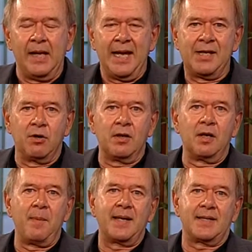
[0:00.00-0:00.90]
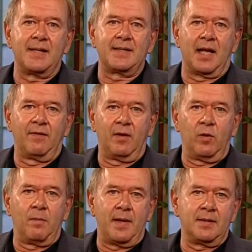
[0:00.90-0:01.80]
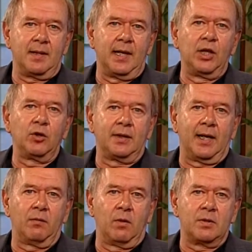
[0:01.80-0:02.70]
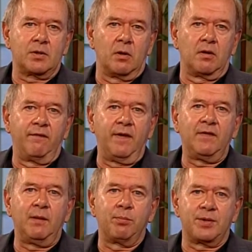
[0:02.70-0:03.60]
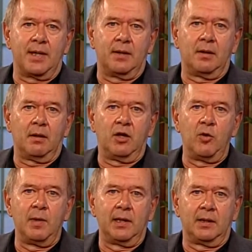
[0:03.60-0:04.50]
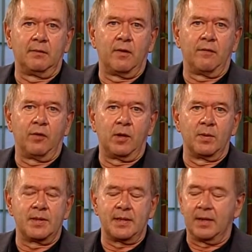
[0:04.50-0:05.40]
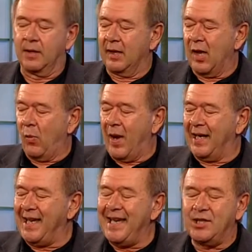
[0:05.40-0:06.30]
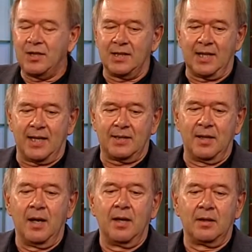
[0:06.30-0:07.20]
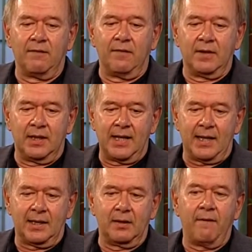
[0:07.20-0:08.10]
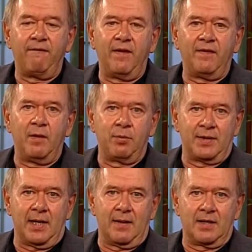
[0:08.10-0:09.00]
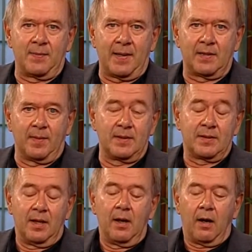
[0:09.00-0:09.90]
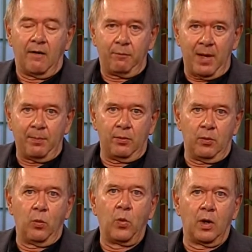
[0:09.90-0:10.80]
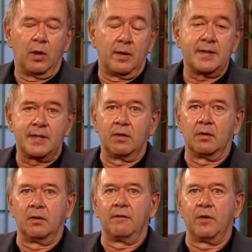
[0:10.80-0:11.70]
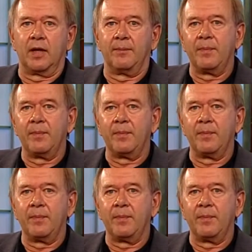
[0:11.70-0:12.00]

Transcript: In order to make sense out of it, we basically looked at what was called 50% cumulative frequency, when each of the tests detected 50% of the specimens of people who were seroconverting.